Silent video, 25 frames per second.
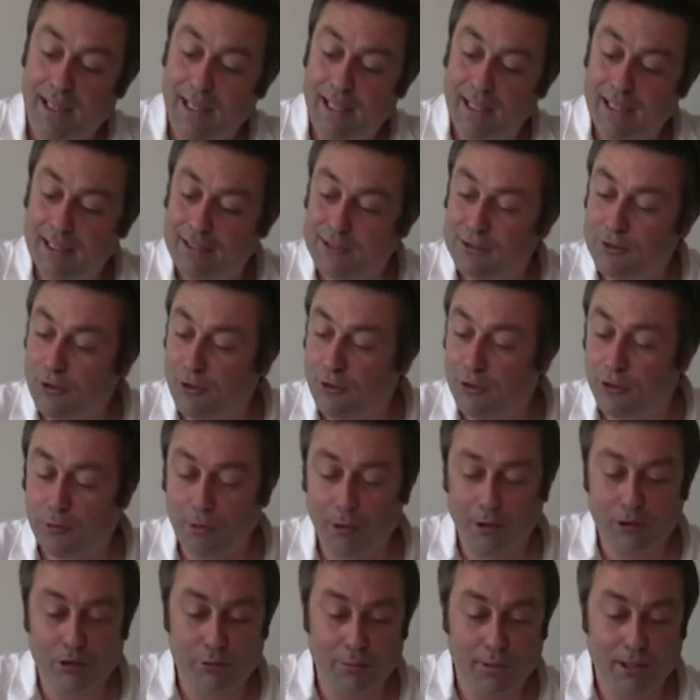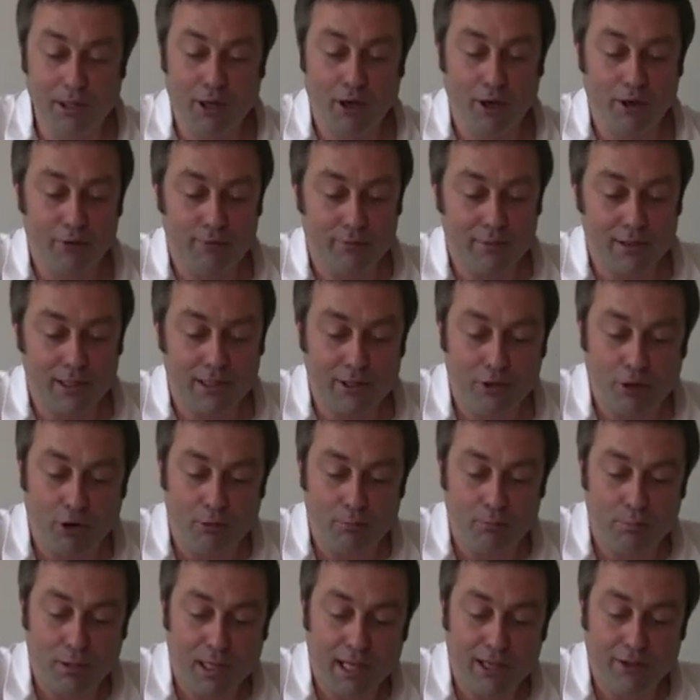it's not supposed to be overly
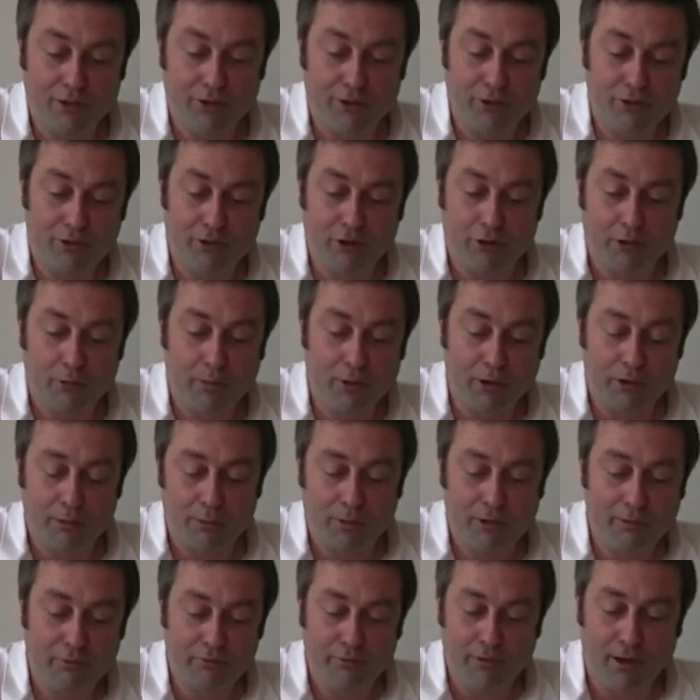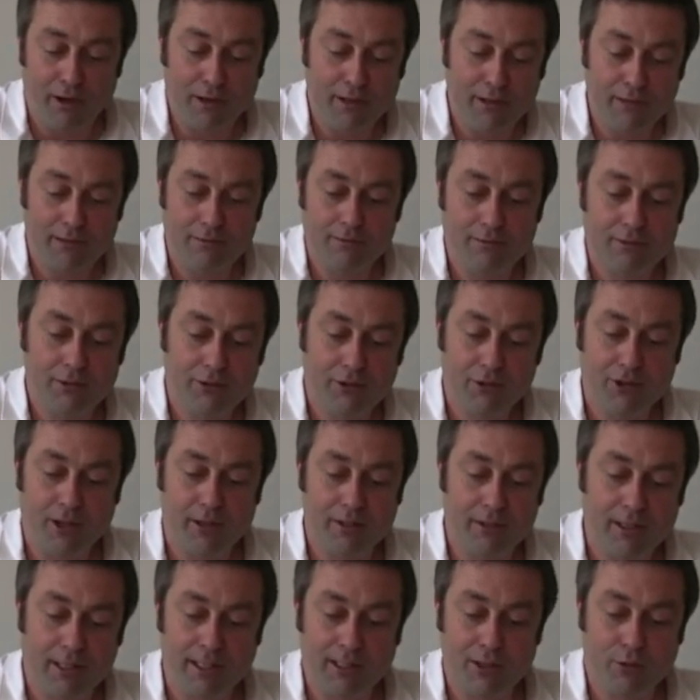complex, it's just supposed to be fun,
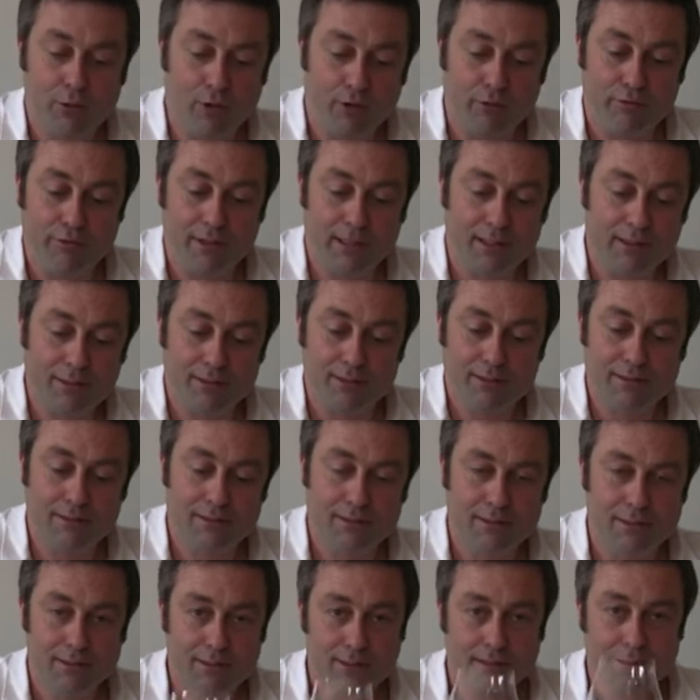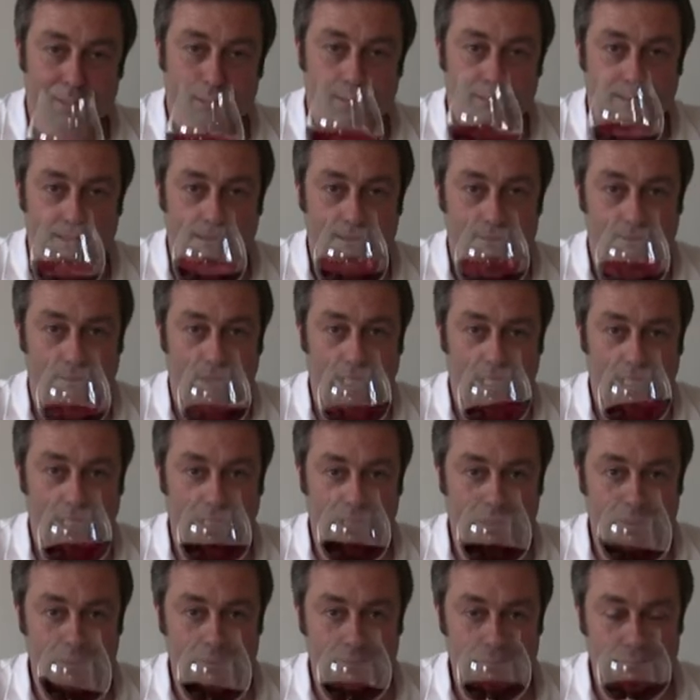Sunday quaffing
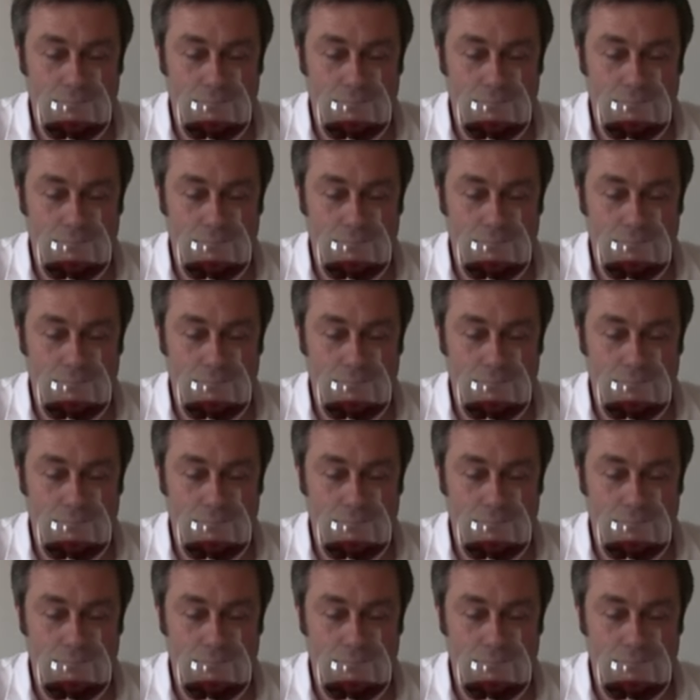Pinot.